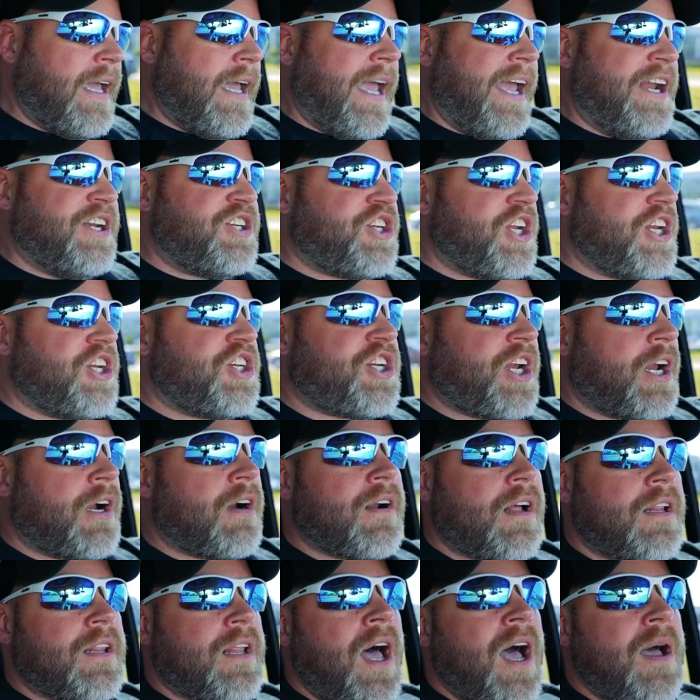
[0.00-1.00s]
and she
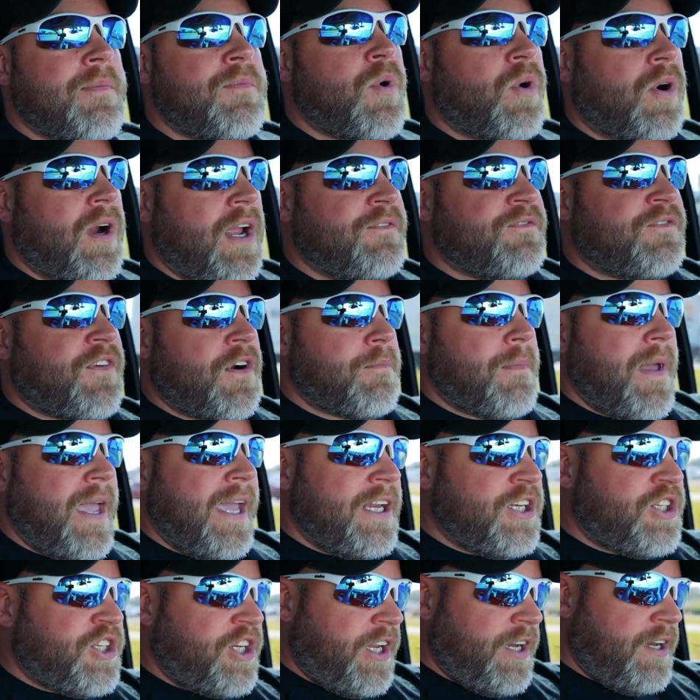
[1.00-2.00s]
shared a lot more
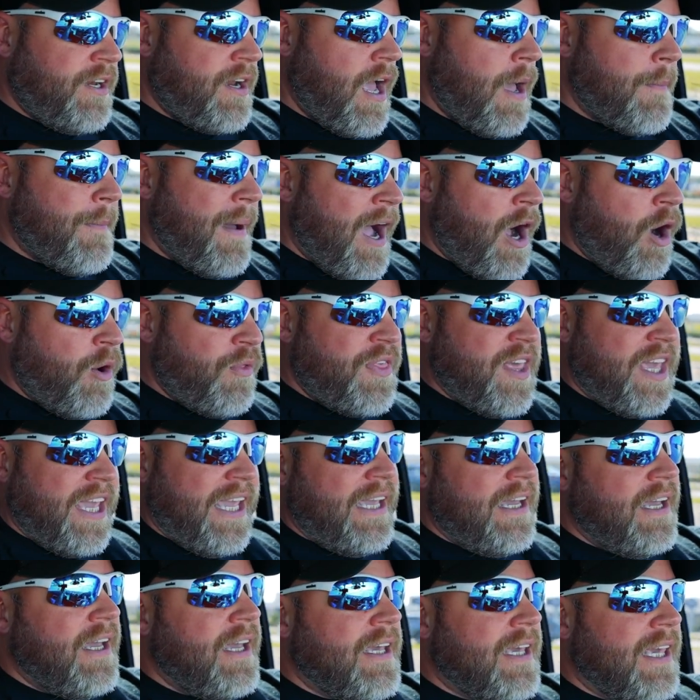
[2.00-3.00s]
information about
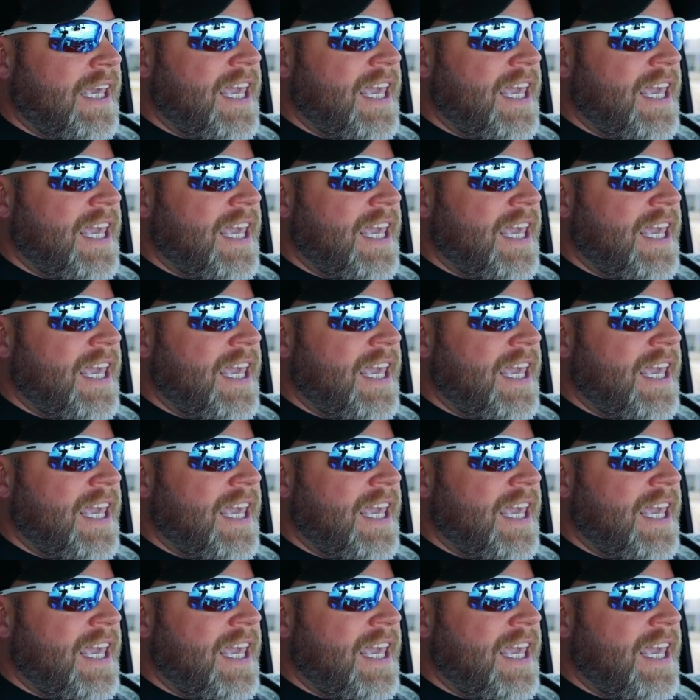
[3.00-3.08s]
the